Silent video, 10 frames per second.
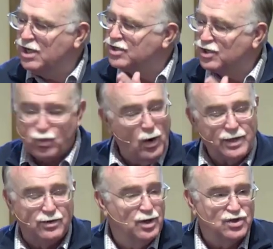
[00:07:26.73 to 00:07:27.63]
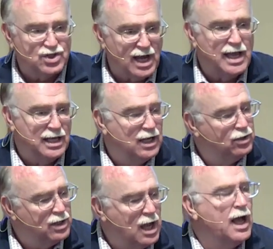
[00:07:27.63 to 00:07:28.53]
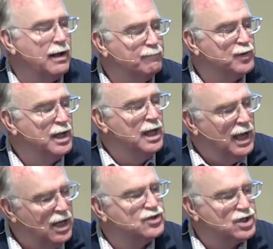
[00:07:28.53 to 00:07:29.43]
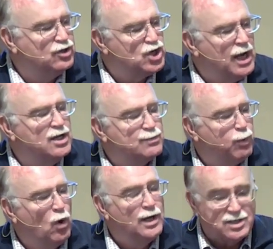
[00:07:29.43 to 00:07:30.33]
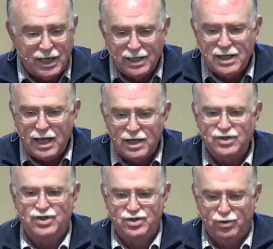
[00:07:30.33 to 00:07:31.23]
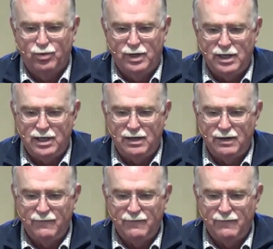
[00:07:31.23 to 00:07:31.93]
Jesus whether they're saying it or not. He's the change point in history.